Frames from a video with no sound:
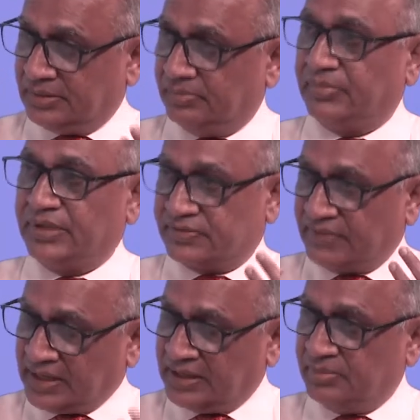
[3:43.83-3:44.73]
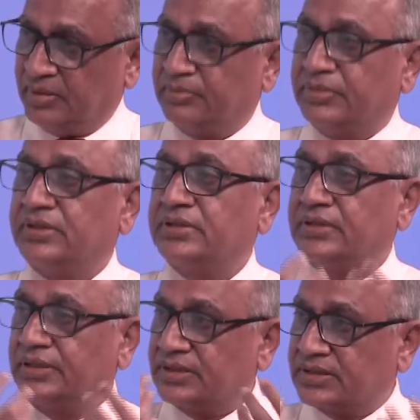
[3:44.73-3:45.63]
means faculty members
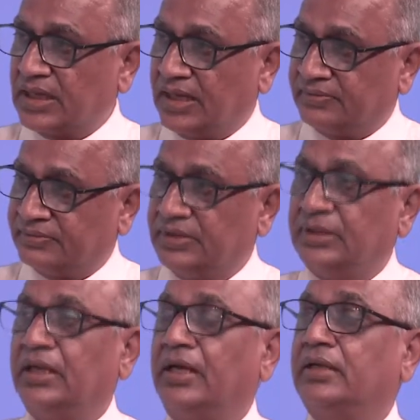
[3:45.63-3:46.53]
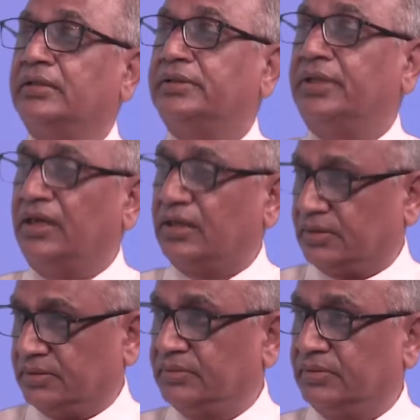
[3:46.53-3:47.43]
and the staff, there,